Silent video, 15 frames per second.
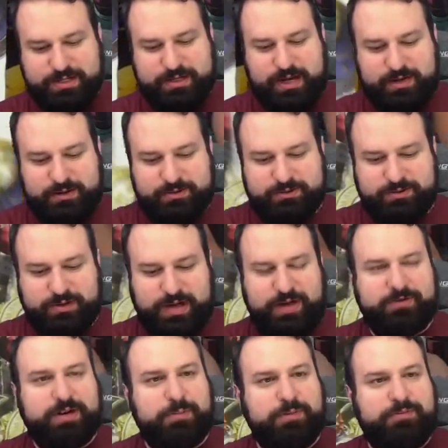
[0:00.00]
Can't
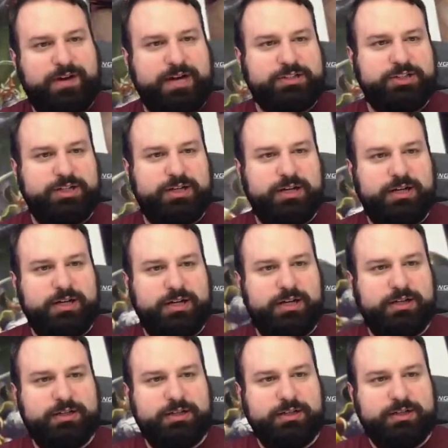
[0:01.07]
remember if I actually
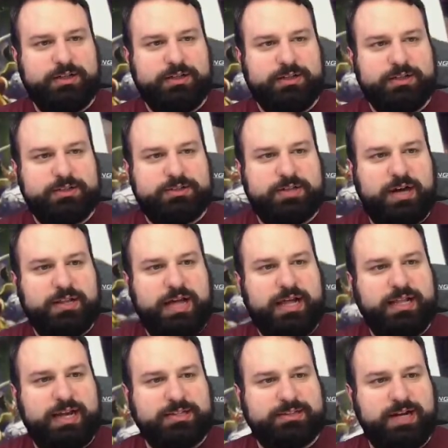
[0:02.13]
saw that
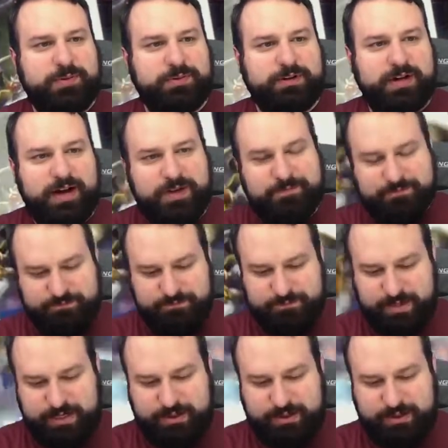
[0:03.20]
last time or not, but